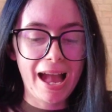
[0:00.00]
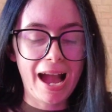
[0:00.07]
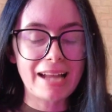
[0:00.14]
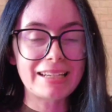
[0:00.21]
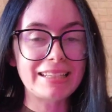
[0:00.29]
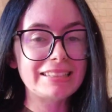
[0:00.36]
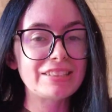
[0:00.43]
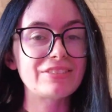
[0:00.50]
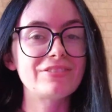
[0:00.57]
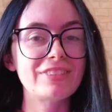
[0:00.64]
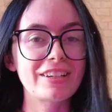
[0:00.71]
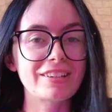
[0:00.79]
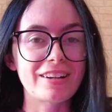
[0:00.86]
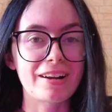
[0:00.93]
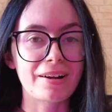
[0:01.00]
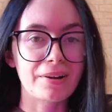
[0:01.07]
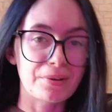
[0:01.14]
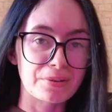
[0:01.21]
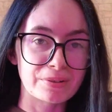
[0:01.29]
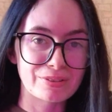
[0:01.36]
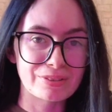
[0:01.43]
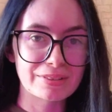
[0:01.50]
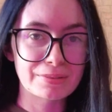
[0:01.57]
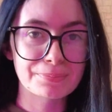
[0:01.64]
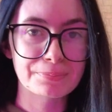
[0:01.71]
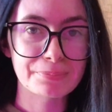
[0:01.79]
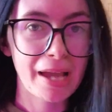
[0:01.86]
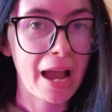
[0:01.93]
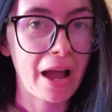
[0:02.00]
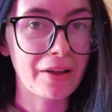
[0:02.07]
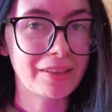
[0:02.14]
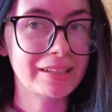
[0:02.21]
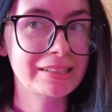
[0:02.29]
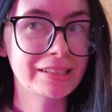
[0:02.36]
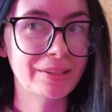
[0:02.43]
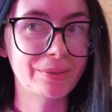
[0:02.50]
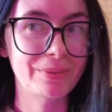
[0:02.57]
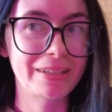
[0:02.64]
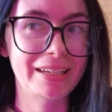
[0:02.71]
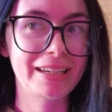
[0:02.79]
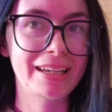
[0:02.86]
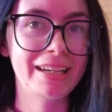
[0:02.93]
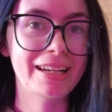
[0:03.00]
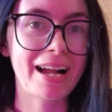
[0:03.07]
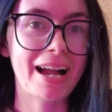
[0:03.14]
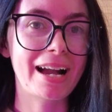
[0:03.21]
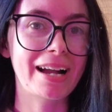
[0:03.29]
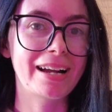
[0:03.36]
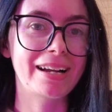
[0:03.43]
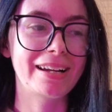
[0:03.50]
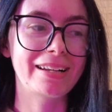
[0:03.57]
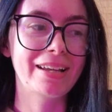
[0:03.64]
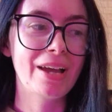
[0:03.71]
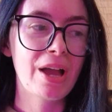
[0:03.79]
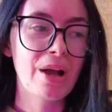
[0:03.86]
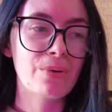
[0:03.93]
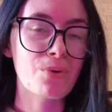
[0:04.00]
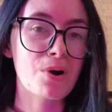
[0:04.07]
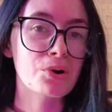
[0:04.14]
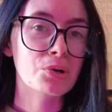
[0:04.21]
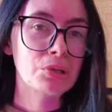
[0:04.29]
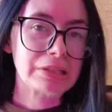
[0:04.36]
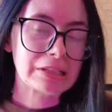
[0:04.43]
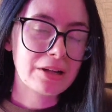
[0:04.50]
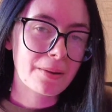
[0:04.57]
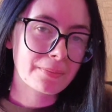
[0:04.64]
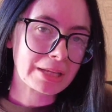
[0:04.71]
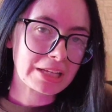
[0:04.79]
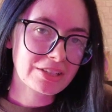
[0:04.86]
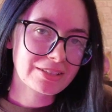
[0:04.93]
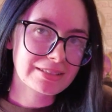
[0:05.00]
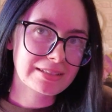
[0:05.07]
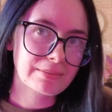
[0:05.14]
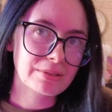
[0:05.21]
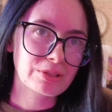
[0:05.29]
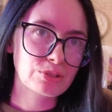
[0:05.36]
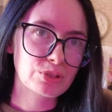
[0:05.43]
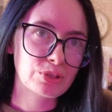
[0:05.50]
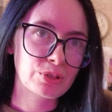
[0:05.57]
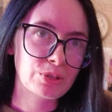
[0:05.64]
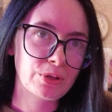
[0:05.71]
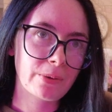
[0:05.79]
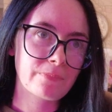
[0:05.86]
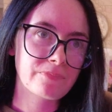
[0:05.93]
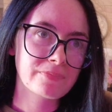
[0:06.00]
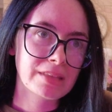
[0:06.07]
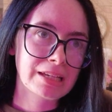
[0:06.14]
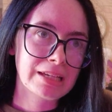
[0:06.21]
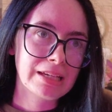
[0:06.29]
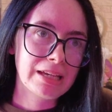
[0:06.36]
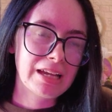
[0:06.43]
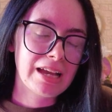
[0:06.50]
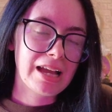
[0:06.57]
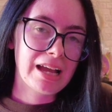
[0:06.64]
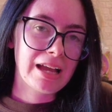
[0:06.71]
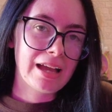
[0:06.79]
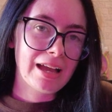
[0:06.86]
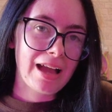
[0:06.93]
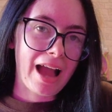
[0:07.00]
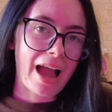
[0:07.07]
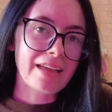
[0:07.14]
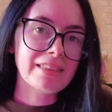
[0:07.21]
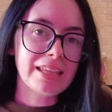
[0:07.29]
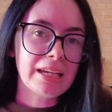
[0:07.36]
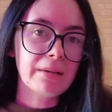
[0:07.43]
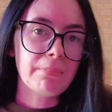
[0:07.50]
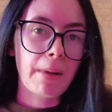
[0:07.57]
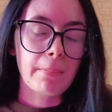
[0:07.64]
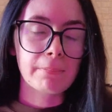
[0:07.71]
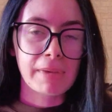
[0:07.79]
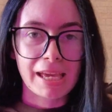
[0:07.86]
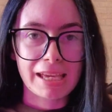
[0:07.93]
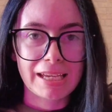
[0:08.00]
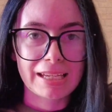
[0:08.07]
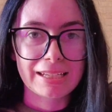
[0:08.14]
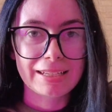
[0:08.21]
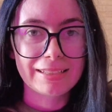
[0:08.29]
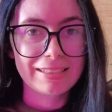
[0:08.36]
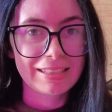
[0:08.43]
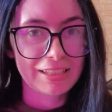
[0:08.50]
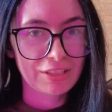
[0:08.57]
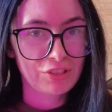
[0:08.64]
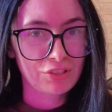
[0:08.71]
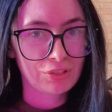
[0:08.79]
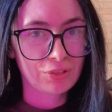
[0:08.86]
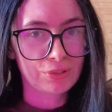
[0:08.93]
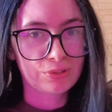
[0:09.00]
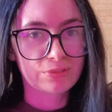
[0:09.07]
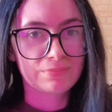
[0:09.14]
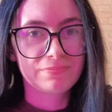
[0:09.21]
I need to figure out how that's going to work. And what colour combinations I'm going to do. I think my main issue,